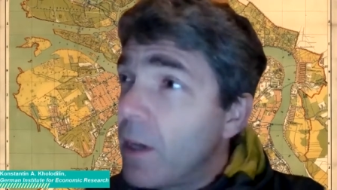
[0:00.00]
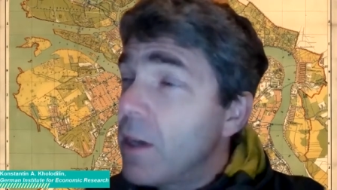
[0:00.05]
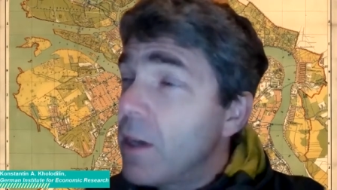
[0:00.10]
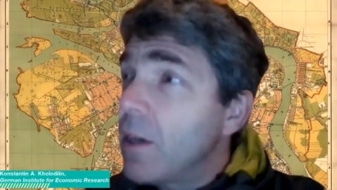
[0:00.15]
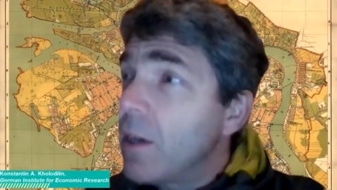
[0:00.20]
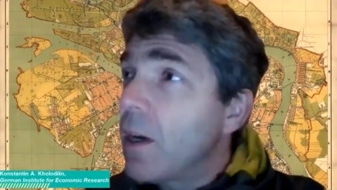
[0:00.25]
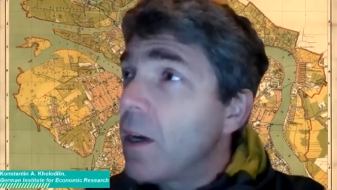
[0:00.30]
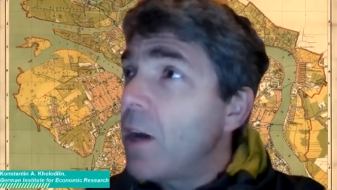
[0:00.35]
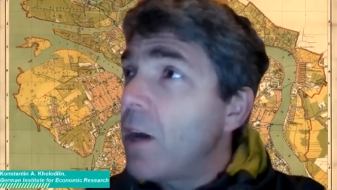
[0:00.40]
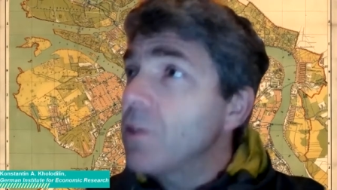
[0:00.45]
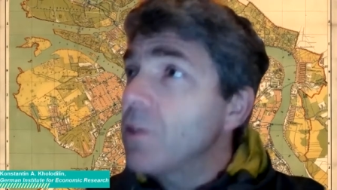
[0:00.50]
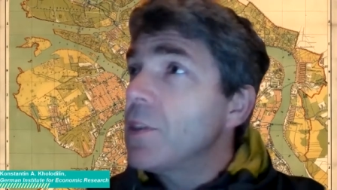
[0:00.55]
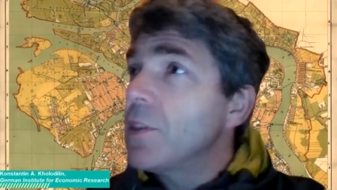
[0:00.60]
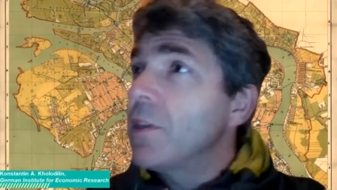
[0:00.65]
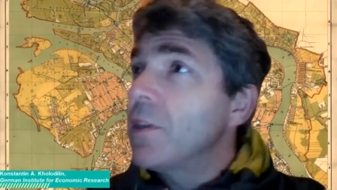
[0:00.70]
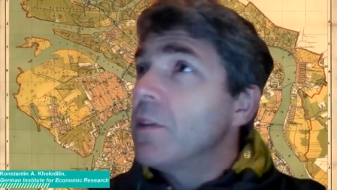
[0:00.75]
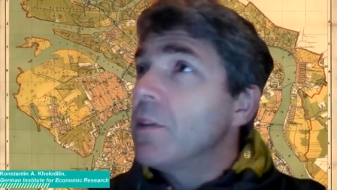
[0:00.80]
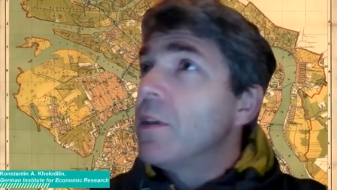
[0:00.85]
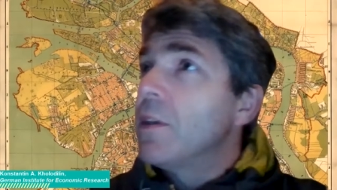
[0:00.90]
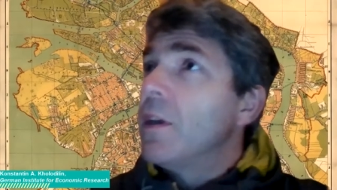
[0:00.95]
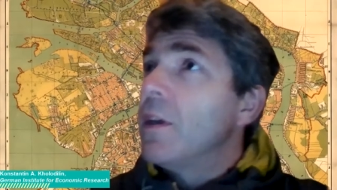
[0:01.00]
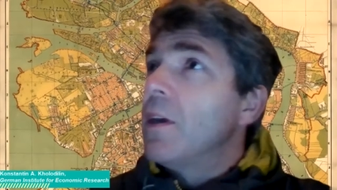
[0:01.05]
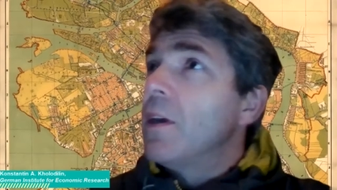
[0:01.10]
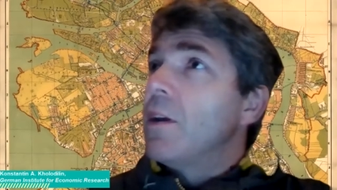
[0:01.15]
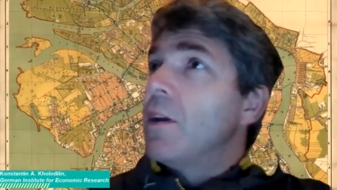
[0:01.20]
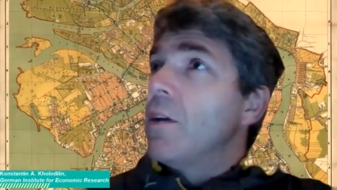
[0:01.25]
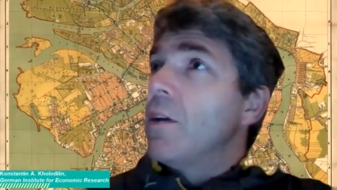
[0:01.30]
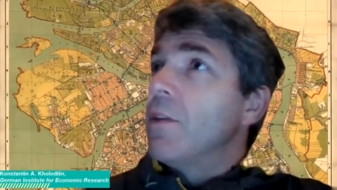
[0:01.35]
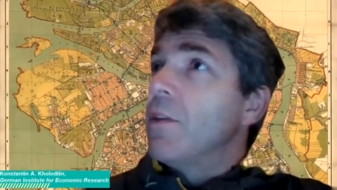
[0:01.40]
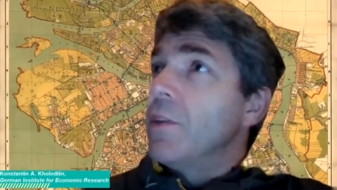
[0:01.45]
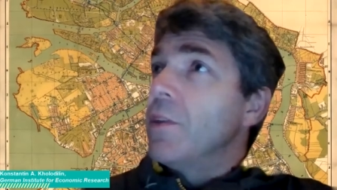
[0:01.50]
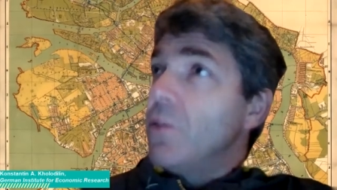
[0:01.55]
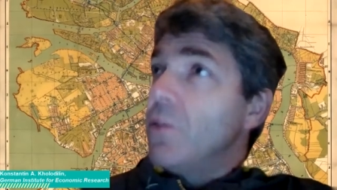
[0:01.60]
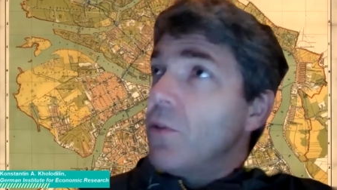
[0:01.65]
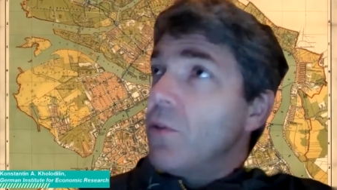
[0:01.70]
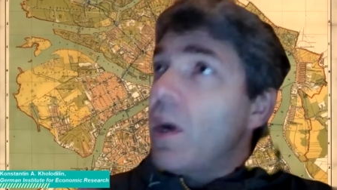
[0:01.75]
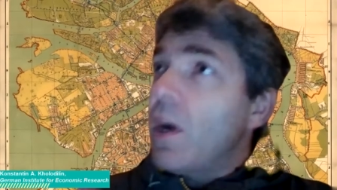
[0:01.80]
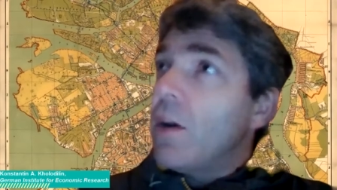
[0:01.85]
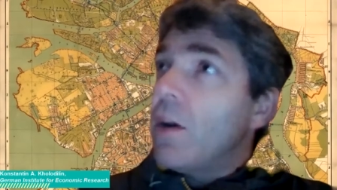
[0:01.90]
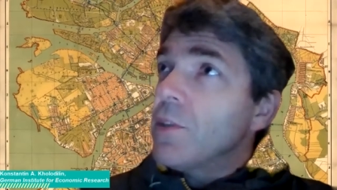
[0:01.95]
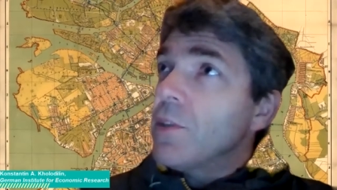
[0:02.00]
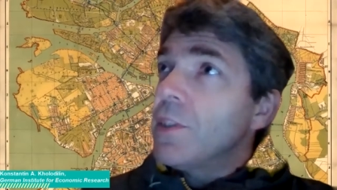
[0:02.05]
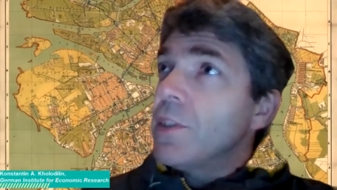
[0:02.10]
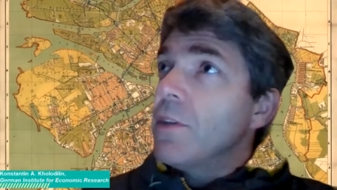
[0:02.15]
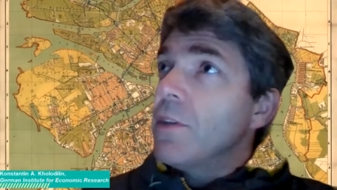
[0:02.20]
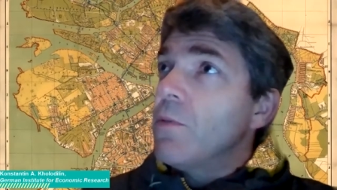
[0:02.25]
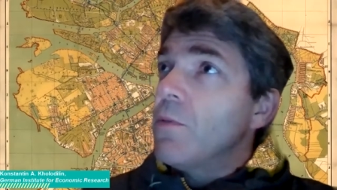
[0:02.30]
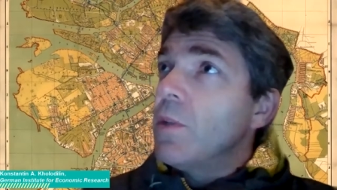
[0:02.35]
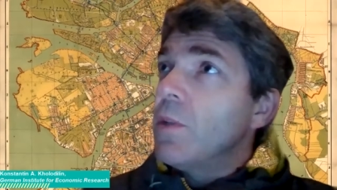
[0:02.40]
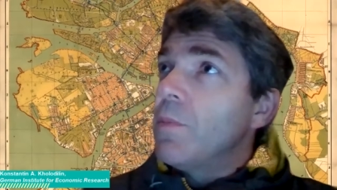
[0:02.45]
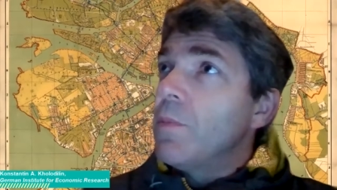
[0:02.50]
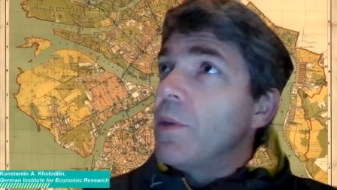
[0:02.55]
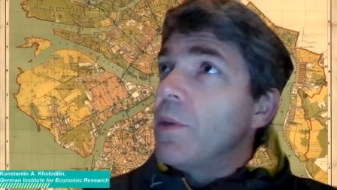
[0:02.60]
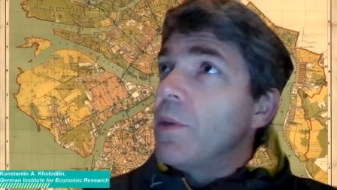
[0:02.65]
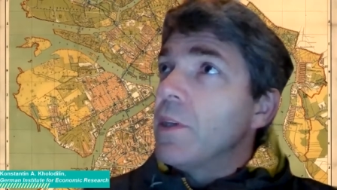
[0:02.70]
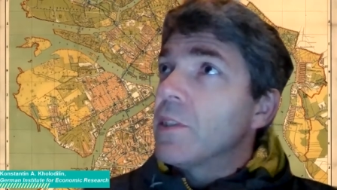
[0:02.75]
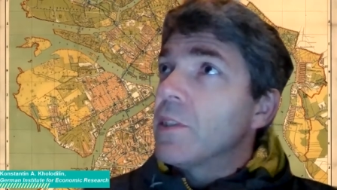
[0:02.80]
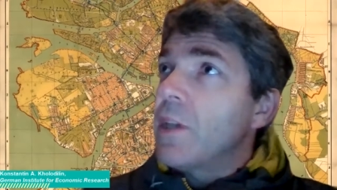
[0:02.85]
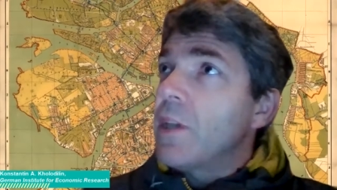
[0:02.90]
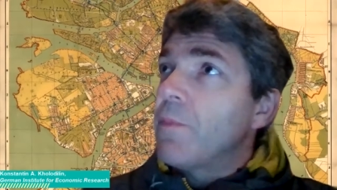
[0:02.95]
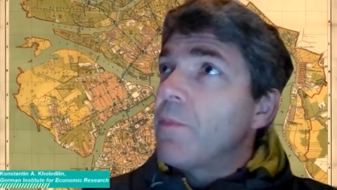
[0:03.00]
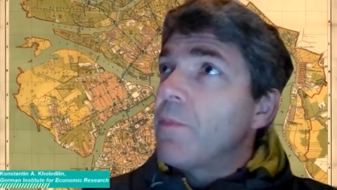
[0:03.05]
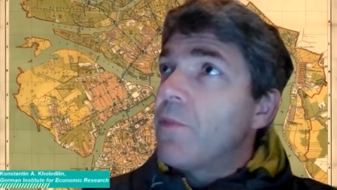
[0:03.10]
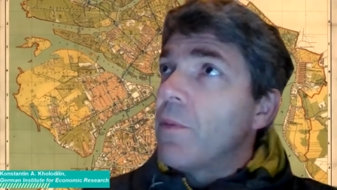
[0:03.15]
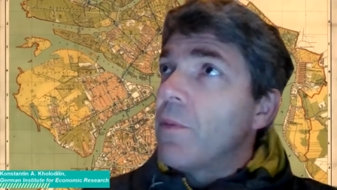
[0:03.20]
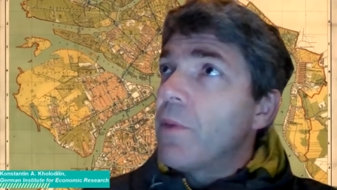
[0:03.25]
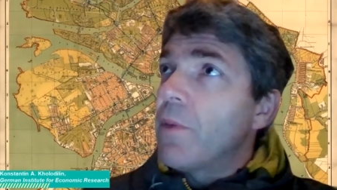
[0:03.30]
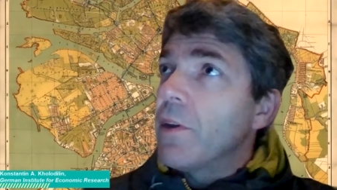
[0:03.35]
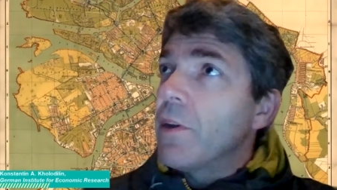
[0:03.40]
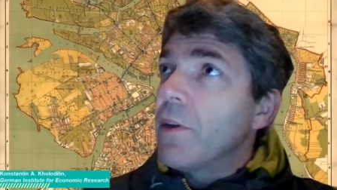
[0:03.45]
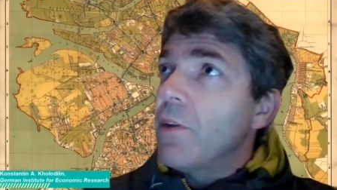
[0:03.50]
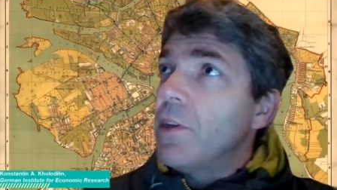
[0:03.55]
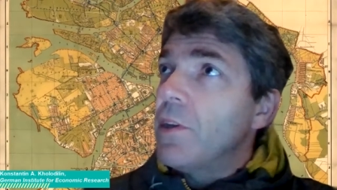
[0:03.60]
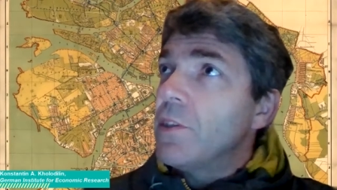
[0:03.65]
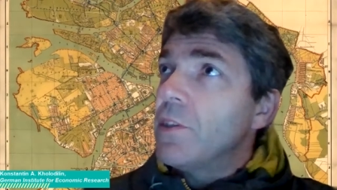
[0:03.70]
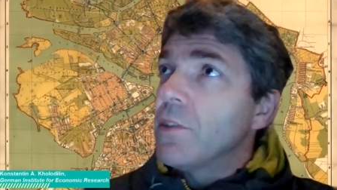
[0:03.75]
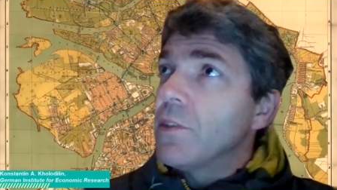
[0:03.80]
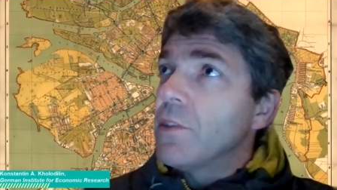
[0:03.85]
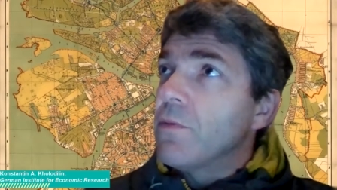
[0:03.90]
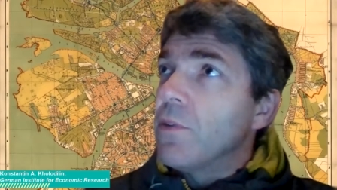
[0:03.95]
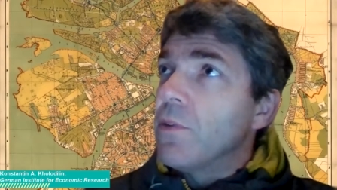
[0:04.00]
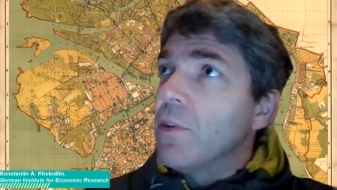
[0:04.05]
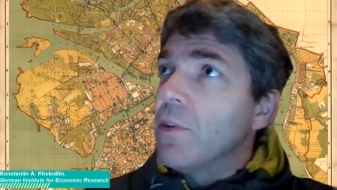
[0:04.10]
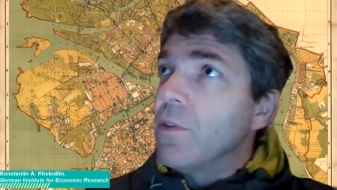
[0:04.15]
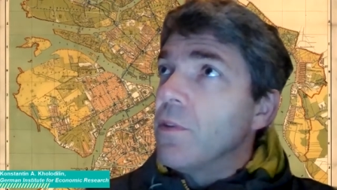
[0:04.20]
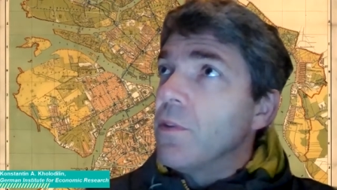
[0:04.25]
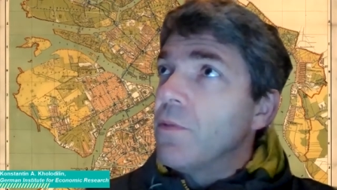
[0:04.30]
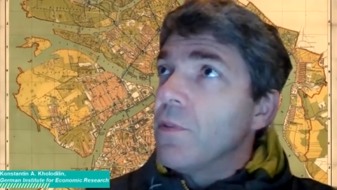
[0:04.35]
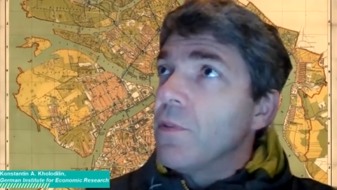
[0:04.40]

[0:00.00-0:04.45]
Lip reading: housing, the new housing will be exempt from regulations for